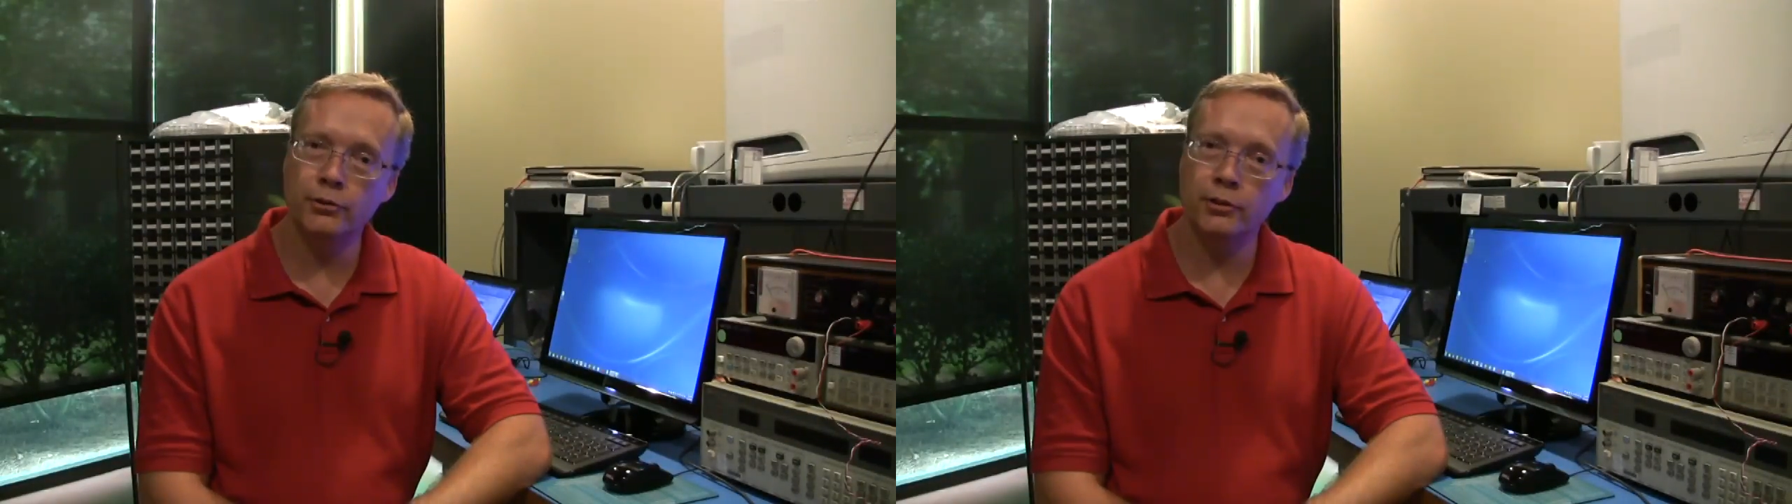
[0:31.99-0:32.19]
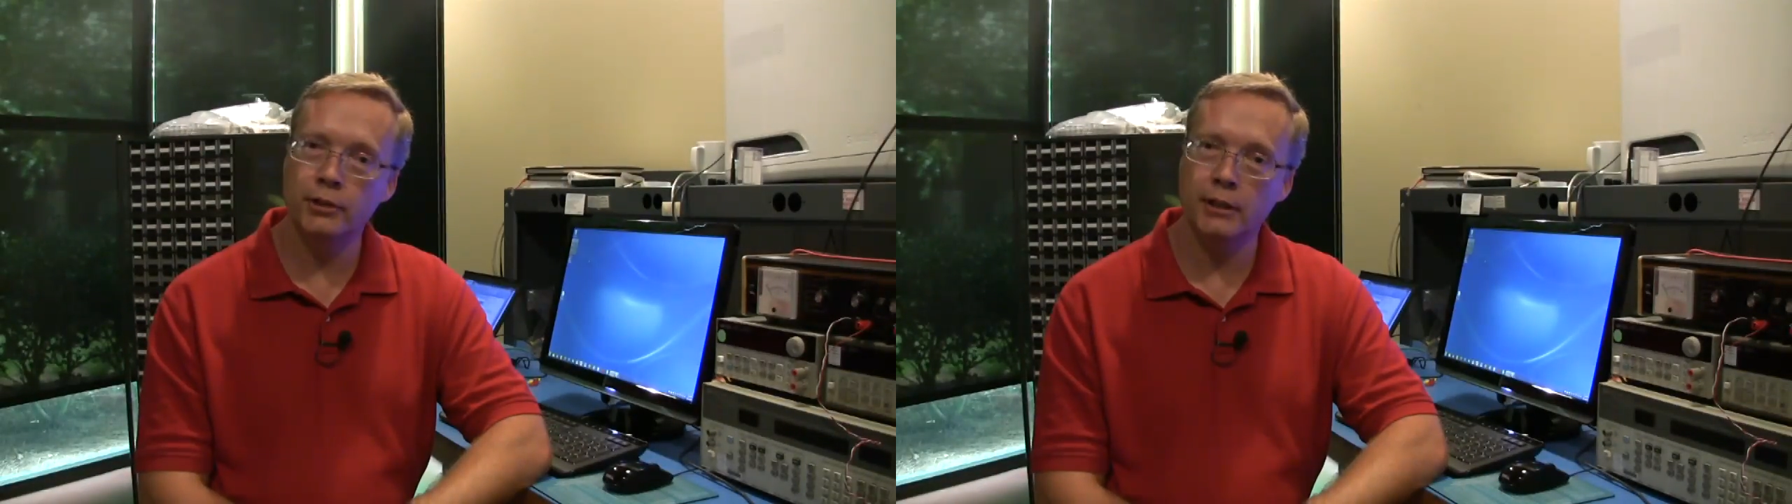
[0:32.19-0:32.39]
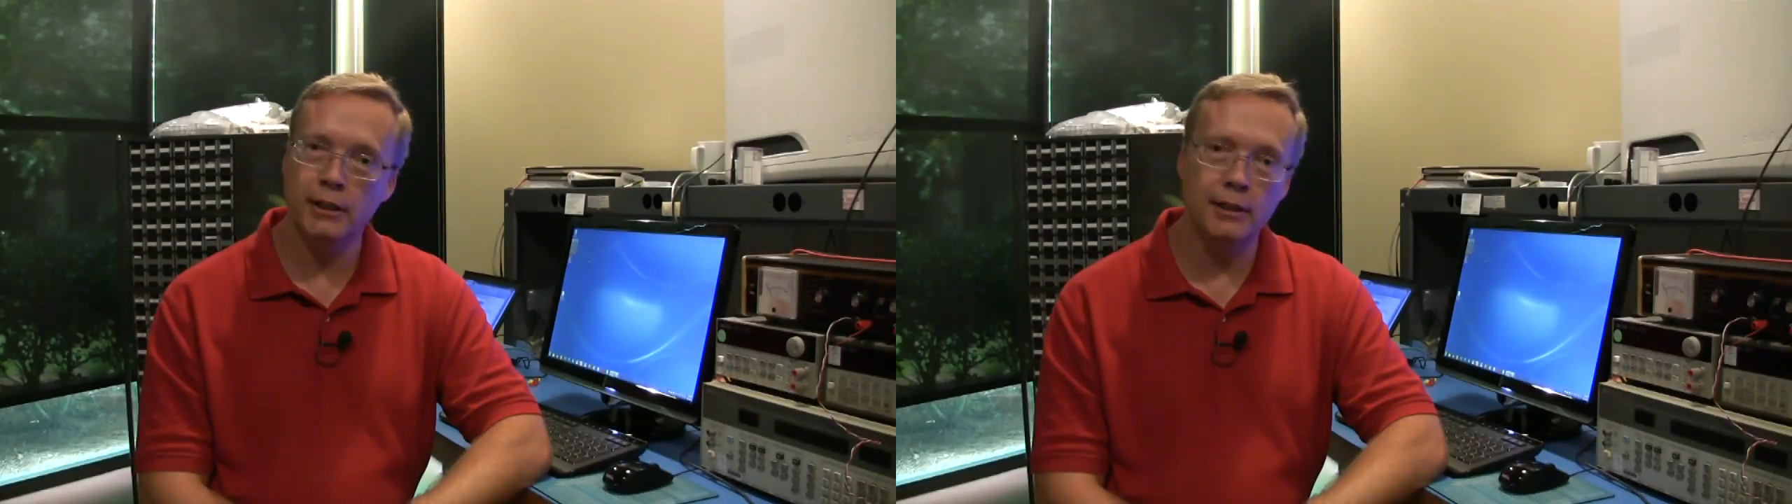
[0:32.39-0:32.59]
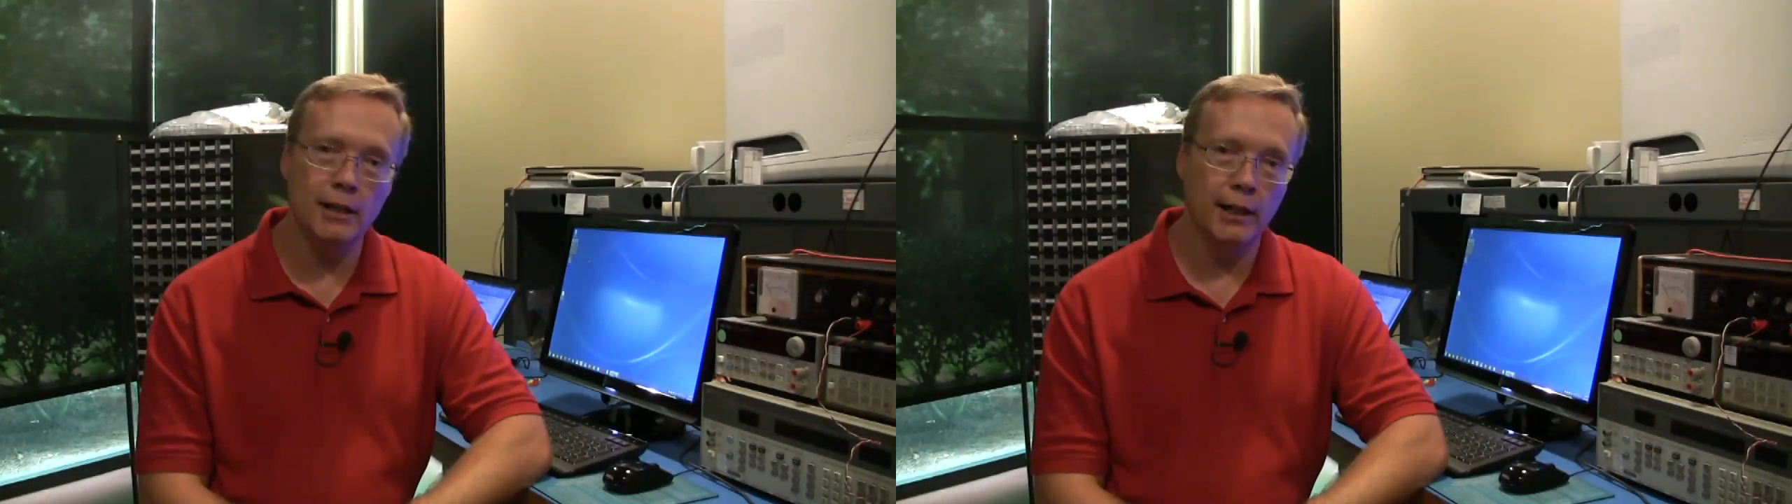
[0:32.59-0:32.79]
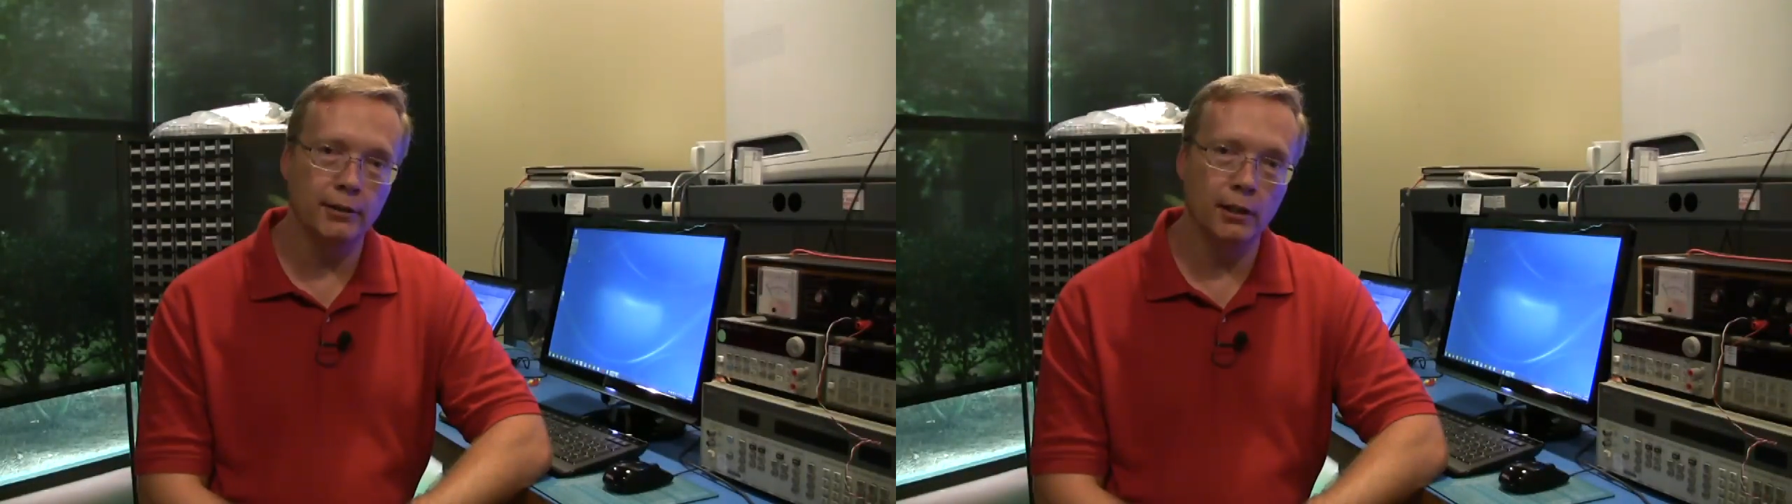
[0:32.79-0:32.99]
the
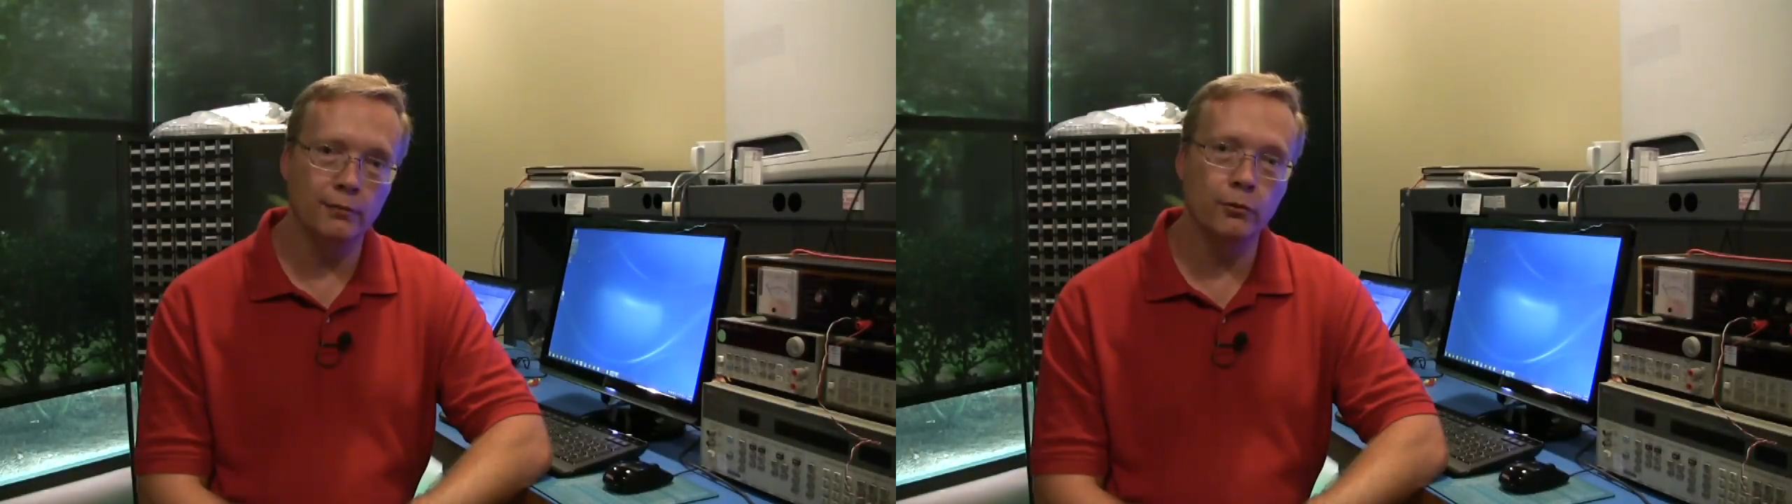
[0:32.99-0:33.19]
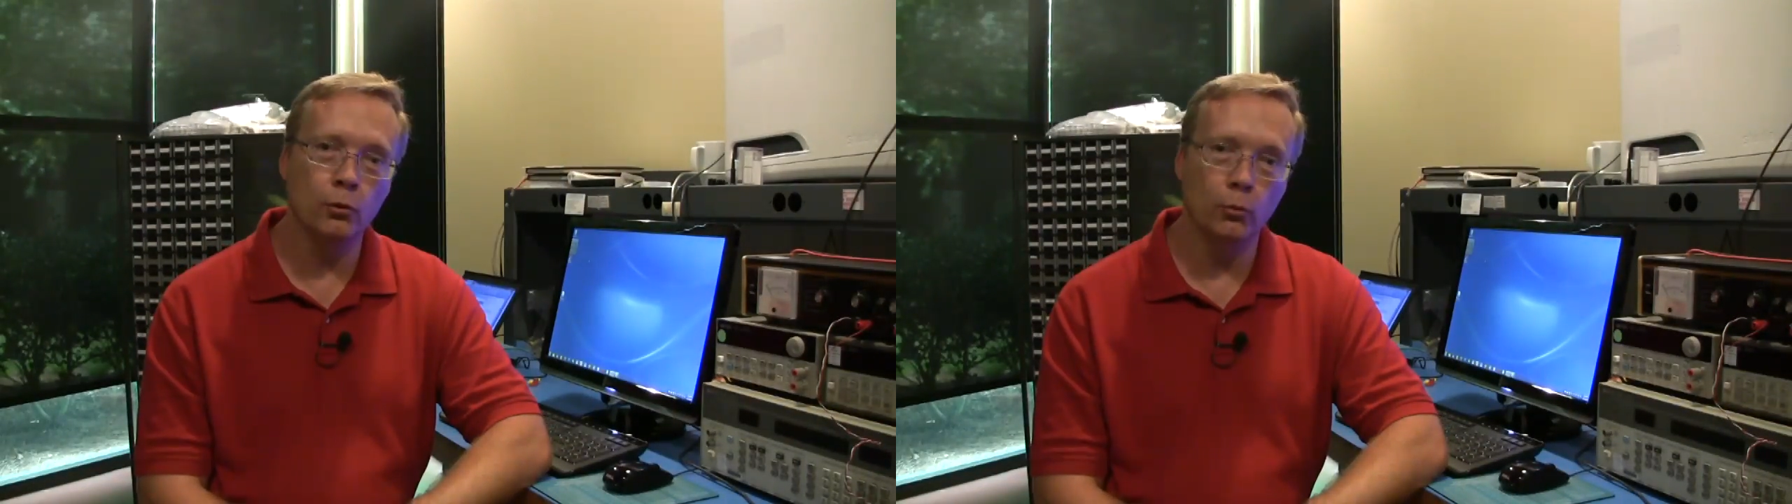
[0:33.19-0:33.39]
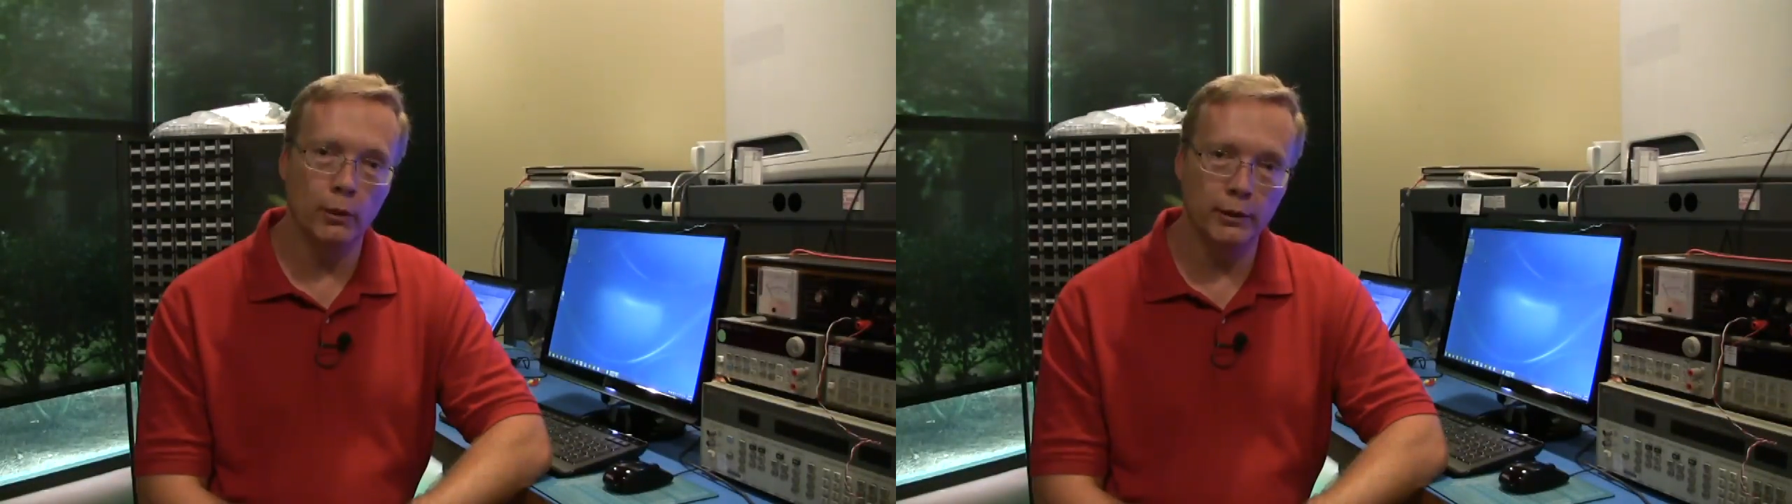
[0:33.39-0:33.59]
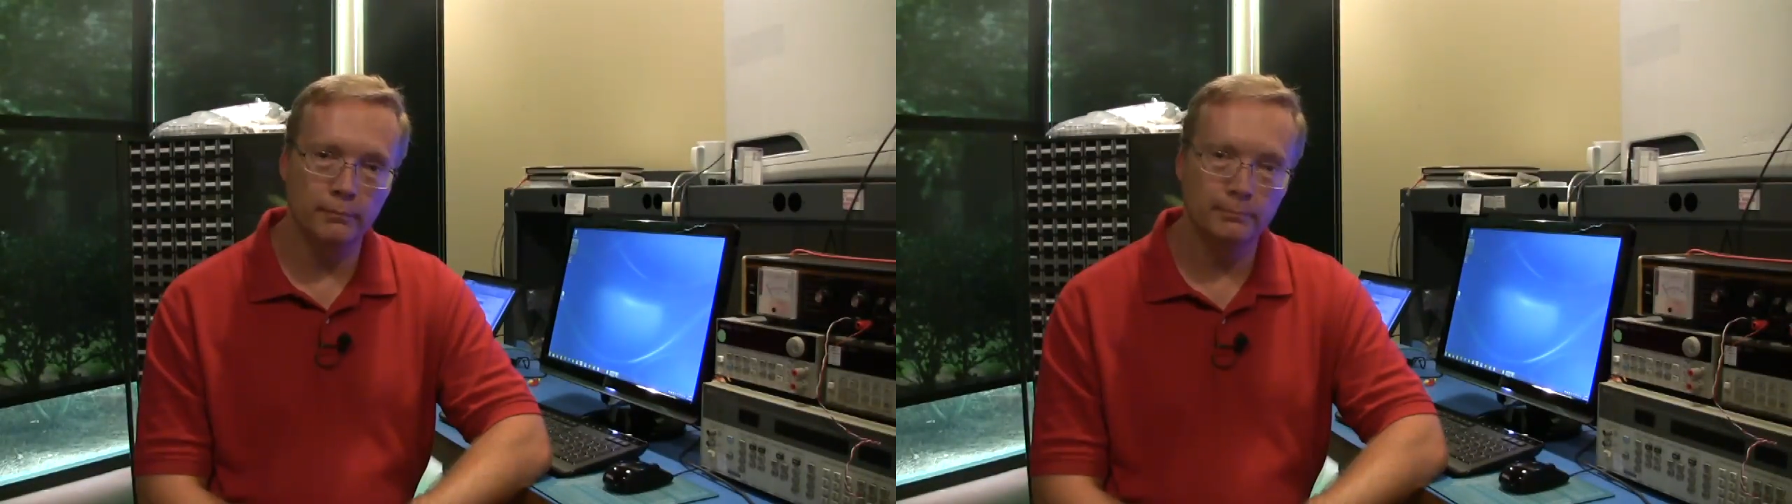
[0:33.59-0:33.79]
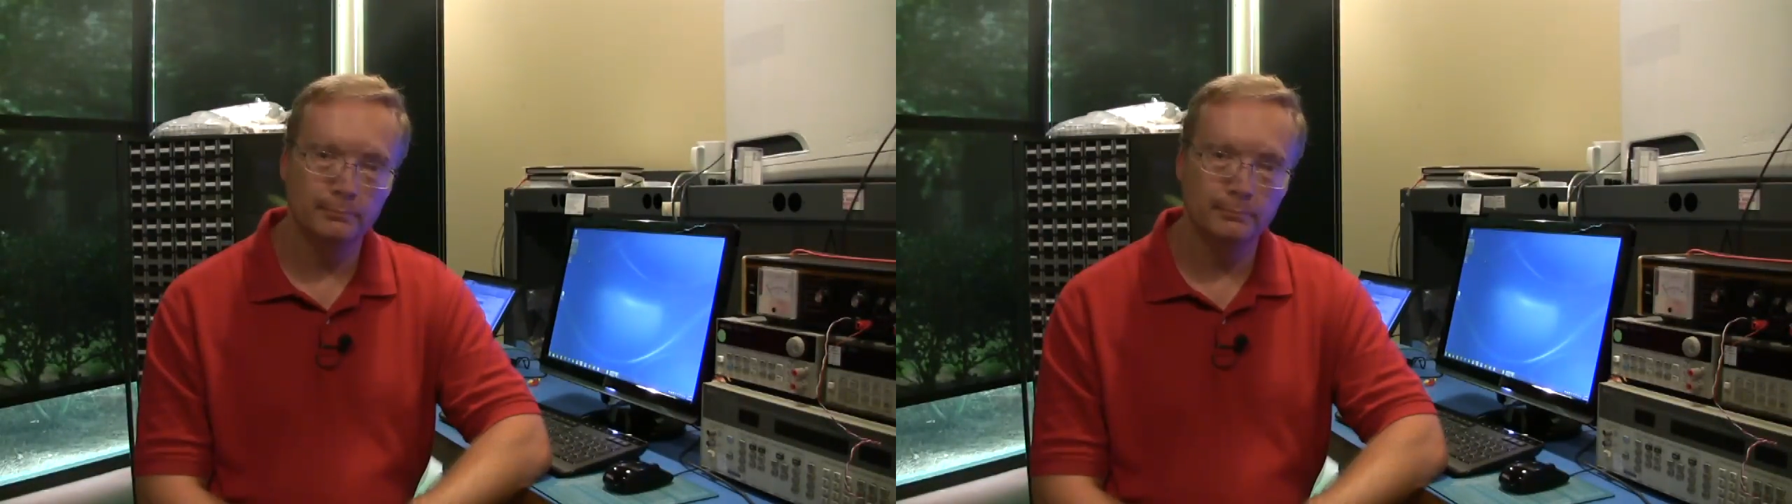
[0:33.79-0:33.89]
DE9941.